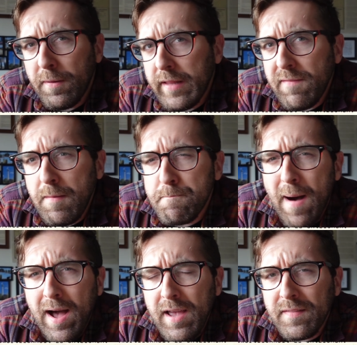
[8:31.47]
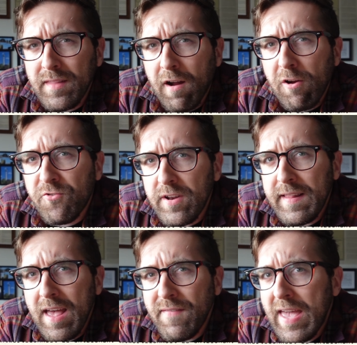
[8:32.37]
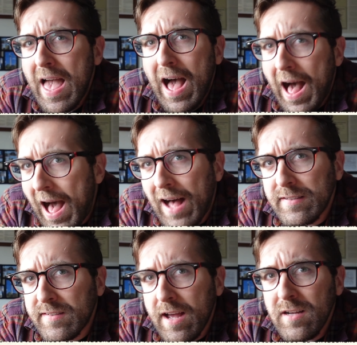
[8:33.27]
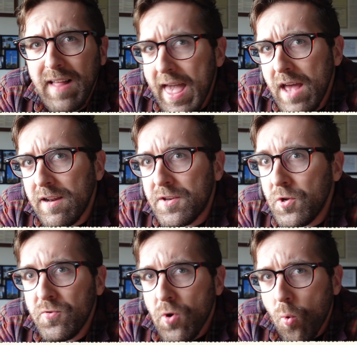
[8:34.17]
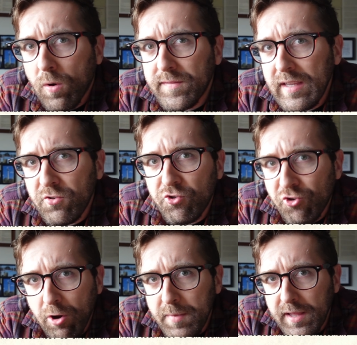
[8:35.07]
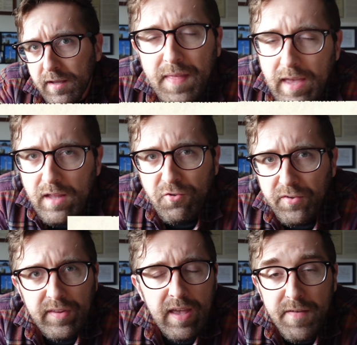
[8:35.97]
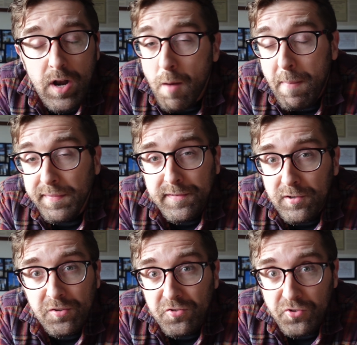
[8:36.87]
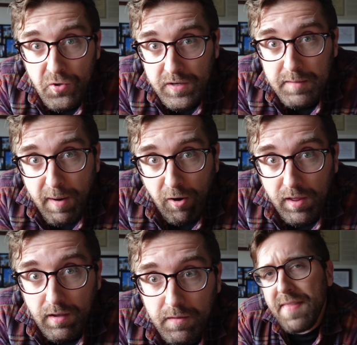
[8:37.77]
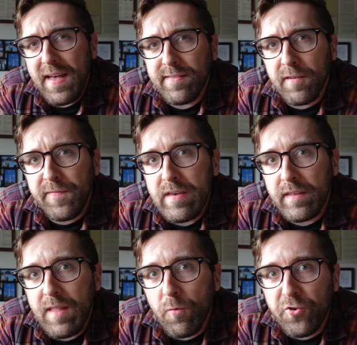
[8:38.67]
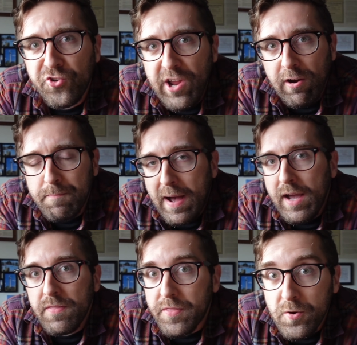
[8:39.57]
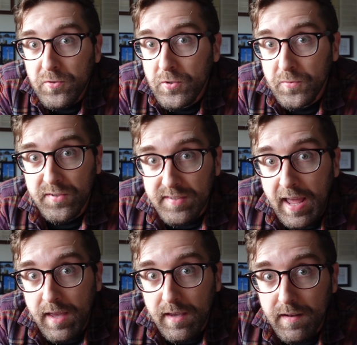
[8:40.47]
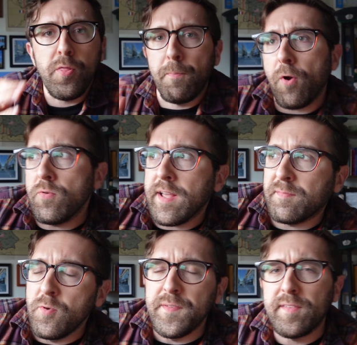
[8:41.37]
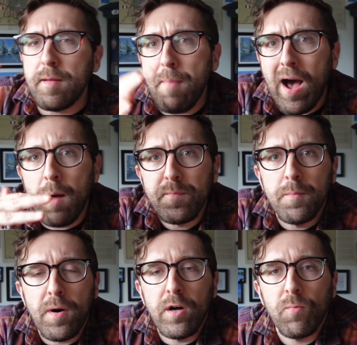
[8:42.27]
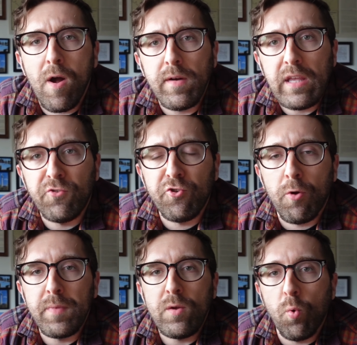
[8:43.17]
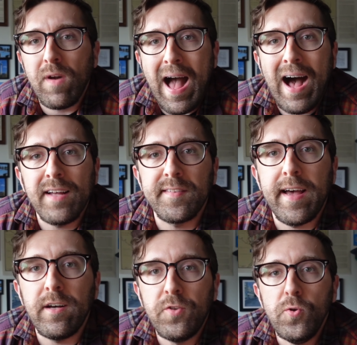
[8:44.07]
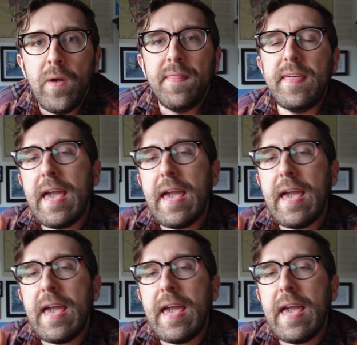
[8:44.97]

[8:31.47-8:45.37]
leaving, by and large, didn't have a hostile attitude towards East Germany. They had just given up on the Socialist Unity Party. And that's a feeling that was shared by those who stayed. The protest movements that popped up all around East Germany weren't hostile to the